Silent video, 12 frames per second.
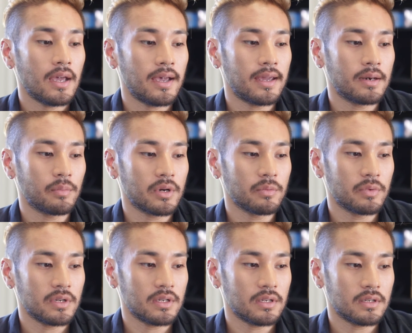And when
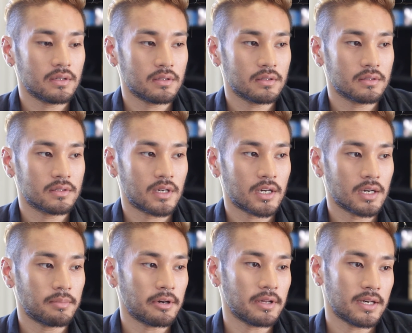we talk
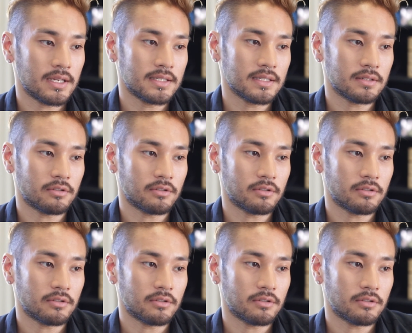about an idea